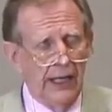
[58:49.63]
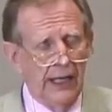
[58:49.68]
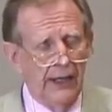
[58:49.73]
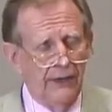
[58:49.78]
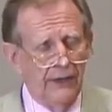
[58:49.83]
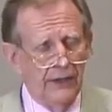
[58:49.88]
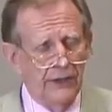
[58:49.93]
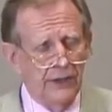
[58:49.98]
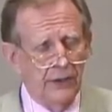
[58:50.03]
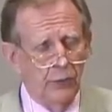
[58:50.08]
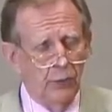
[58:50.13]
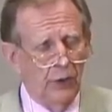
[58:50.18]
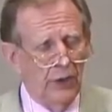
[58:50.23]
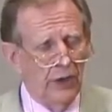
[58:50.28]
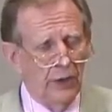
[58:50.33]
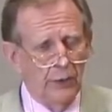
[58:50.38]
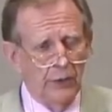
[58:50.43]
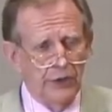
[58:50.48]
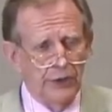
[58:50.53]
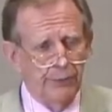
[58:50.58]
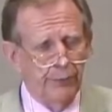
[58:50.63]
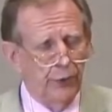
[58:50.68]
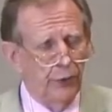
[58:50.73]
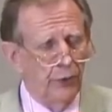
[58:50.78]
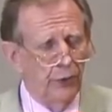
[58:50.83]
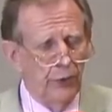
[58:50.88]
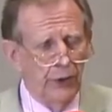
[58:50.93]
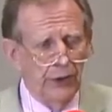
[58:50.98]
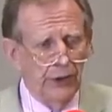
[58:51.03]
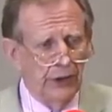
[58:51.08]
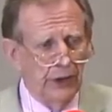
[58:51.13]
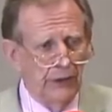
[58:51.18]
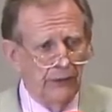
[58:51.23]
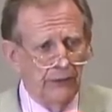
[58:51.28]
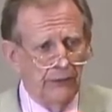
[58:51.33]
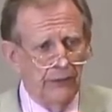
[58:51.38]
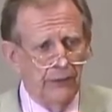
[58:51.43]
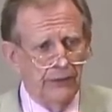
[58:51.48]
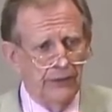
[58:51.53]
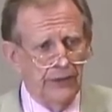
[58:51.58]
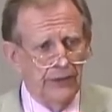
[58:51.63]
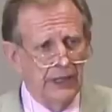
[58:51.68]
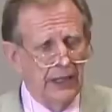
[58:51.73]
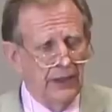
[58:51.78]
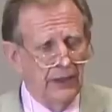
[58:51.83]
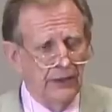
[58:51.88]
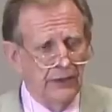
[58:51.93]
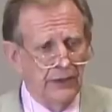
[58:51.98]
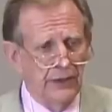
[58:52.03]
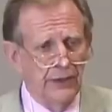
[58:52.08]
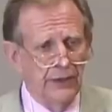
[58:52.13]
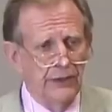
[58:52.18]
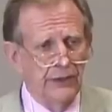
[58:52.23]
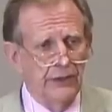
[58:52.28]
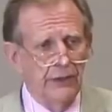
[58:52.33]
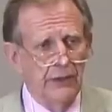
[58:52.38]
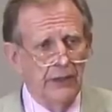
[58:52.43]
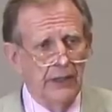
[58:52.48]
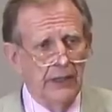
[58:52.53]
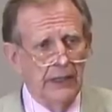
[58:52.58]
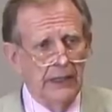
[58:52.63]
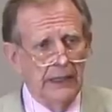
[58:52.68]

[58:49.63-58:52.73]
And this one of the most poignant sentences